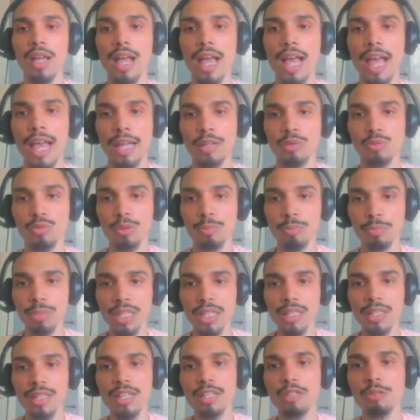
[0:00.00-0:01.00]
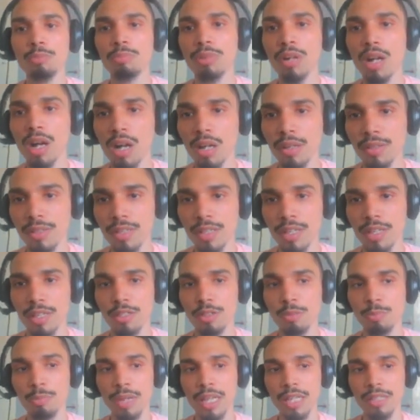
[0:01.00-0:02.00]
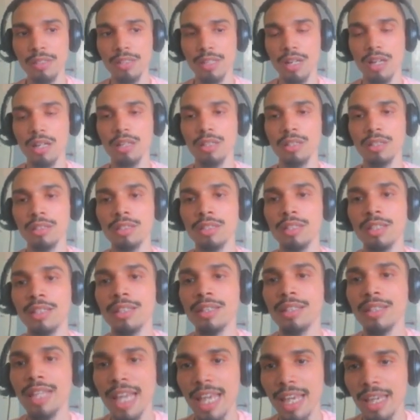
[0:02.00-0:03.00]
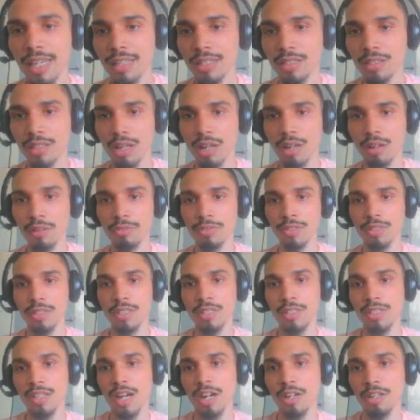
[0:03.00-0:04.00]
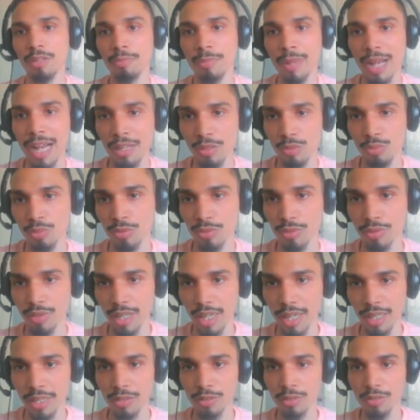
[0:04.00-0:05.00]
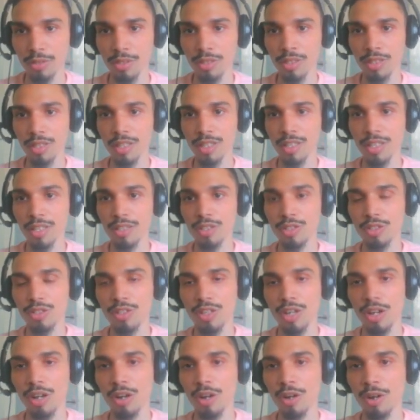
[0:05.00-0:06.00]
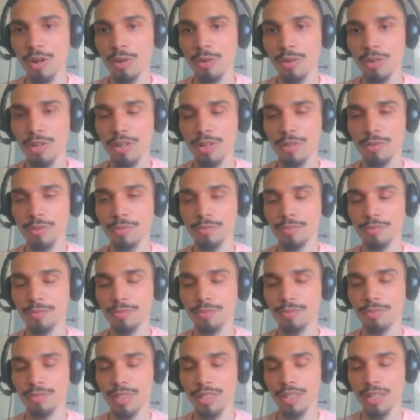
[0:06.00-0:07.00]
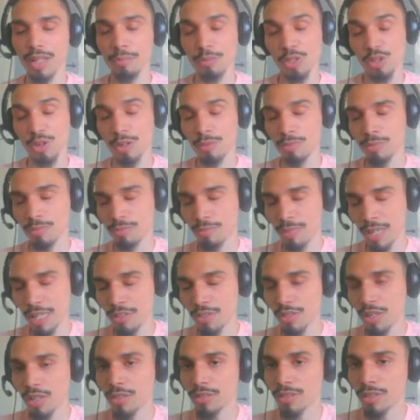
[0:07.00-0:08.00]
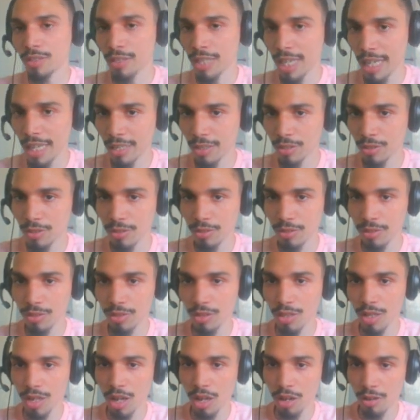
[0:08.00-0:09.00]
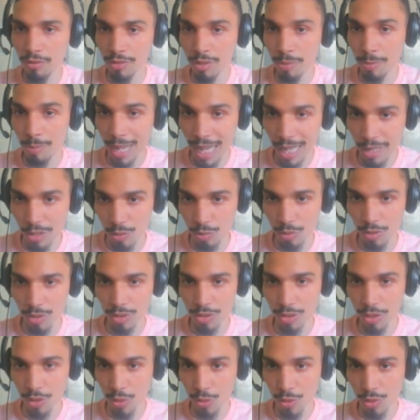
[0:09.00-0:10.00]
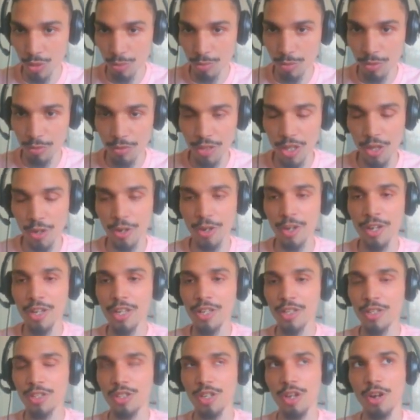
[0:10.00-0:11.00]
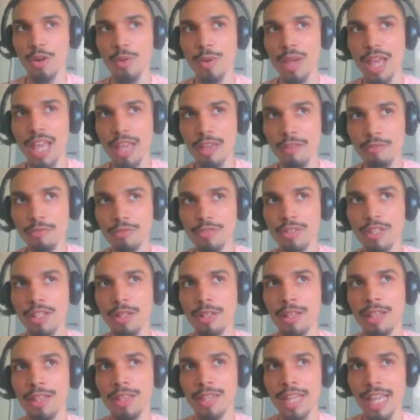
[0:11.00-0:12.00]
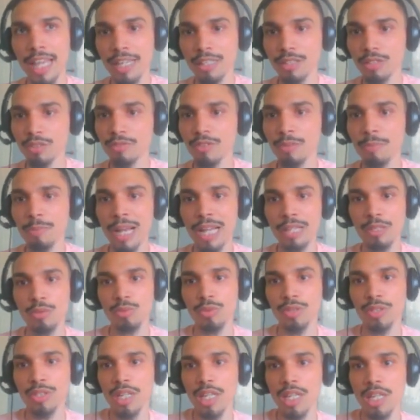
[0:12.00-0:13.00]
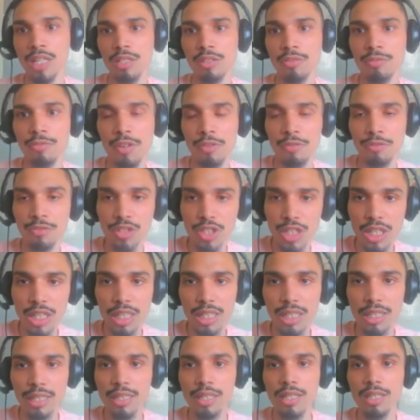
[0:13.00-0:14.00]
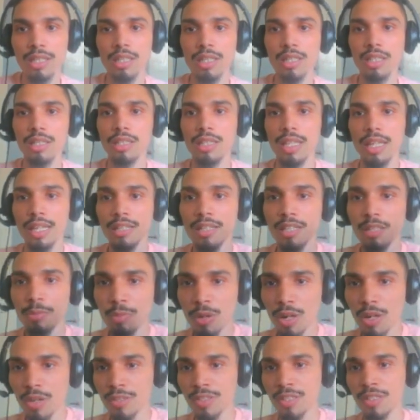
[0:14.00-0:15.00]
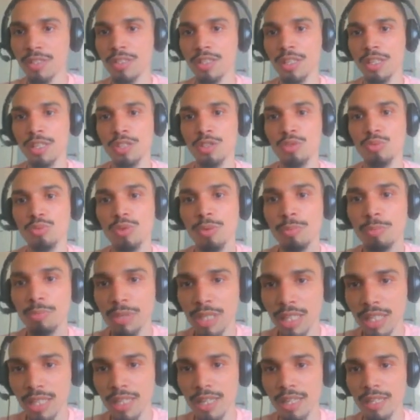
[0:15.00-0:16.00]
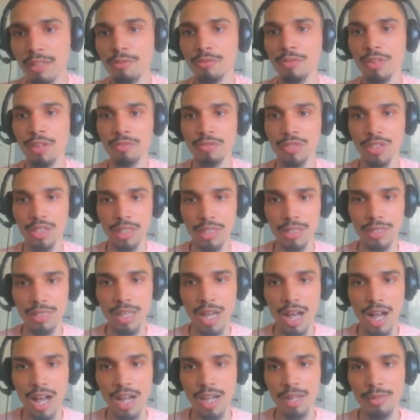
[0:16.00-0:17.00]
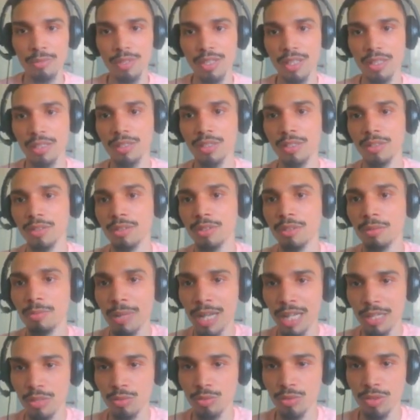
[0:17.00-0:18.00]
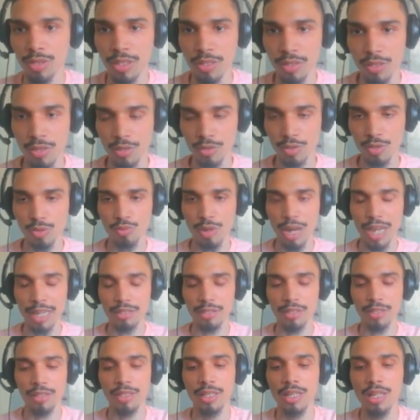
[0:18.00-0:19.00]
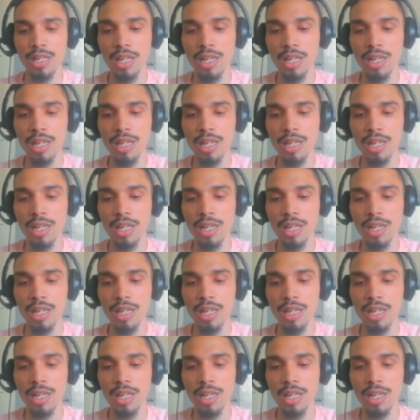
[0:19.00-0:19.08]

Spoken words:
and repeat this process based on the length of desired password length. So, based on the length of the password user repeat. So if the length of the password is 15, then this process is repeated 15 times until the password is constructed.